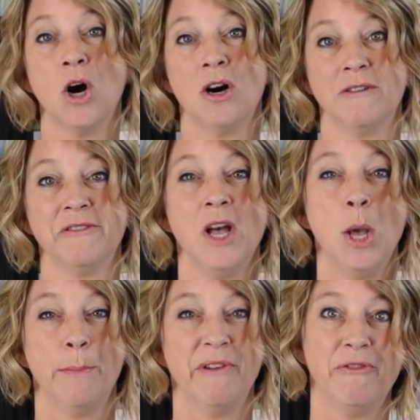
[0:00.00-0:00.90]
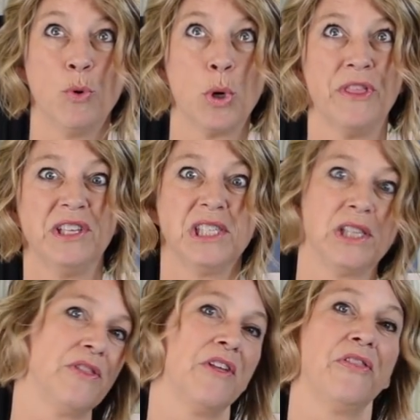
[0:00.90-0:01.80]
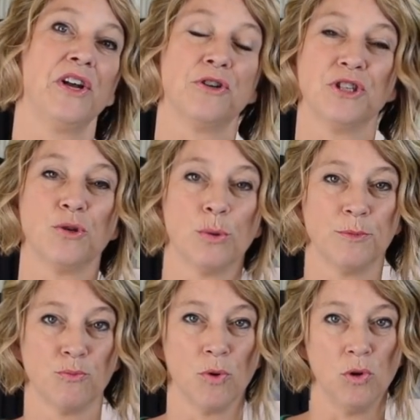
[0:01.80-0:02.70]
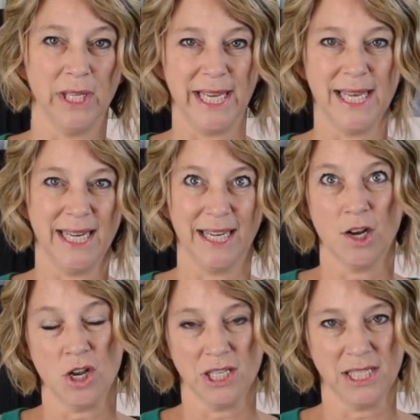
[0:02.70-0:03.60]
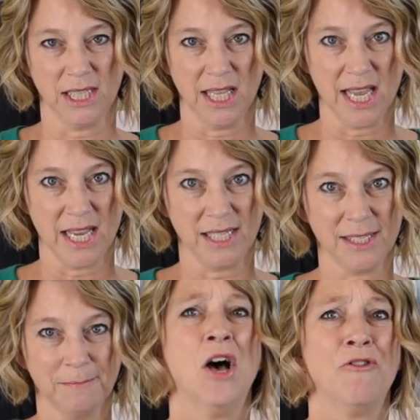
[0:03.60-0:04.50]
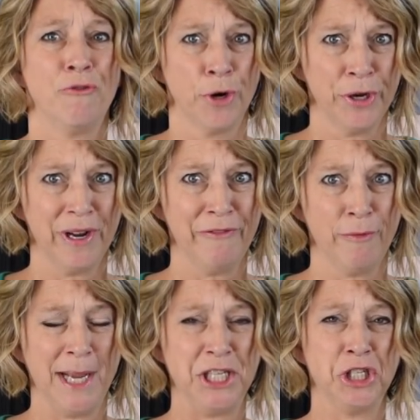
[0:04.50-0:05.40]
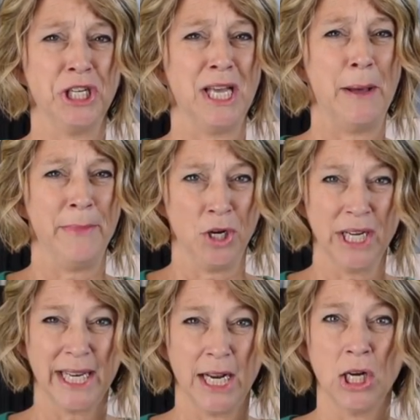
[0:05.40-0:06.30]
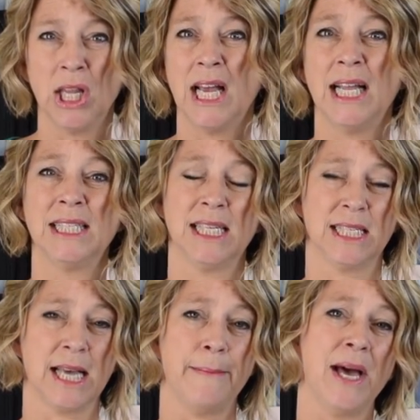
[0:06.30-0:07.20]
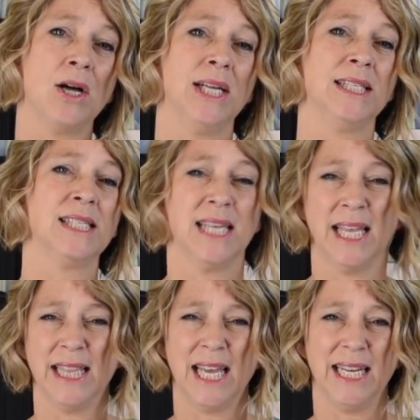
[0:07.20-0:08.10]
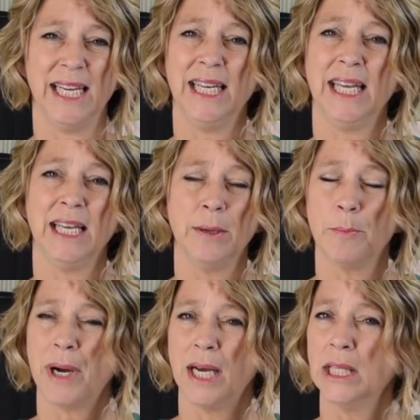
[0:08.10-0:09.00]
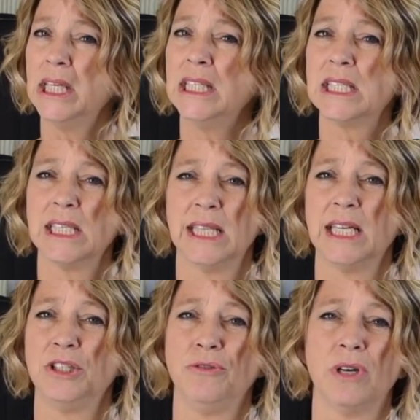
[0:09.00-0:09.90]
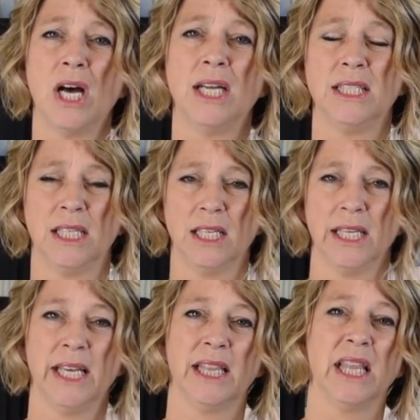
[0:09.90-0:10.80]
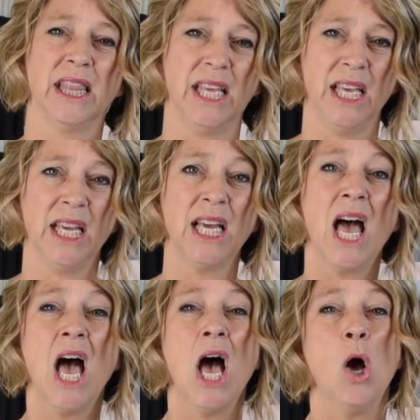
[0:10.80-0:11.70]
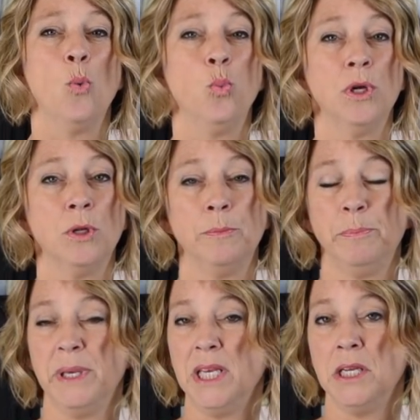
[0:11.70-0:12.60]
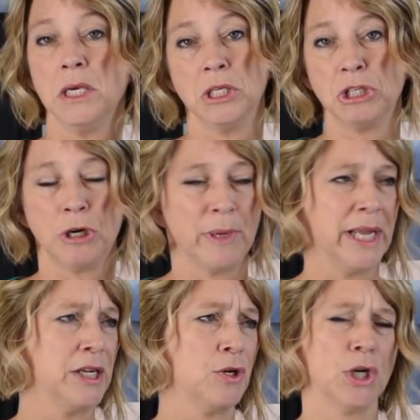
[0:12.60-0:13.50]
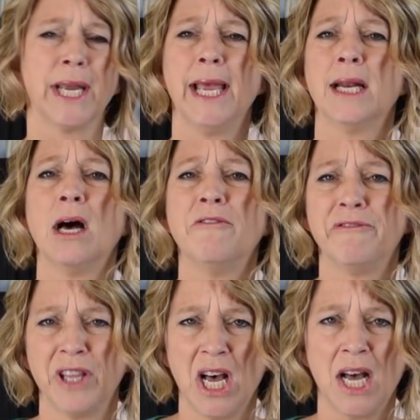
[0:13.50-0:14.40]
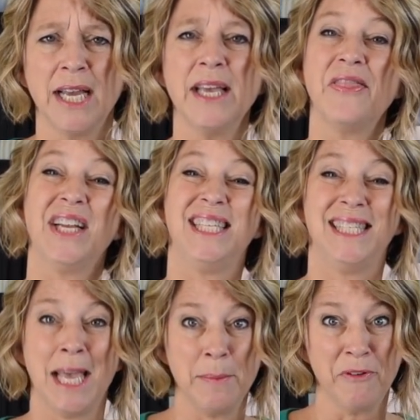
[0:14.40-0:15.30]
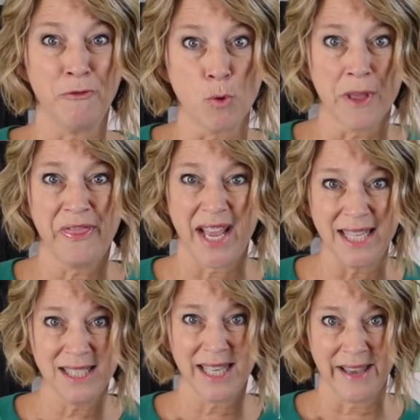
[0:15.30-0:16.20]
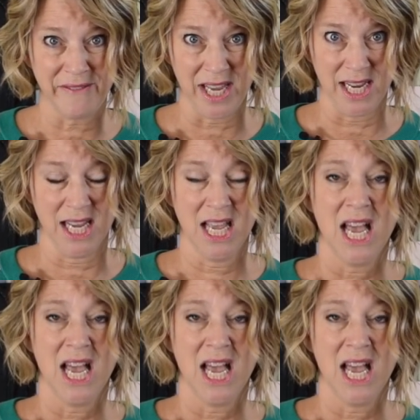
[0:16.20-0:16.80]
off before the thunderstorms roll in and cause delays. For your information, American Airlines has come out and said that any pilots that do not get the thing will be terminated or cannot fly the day before Thanksgiving.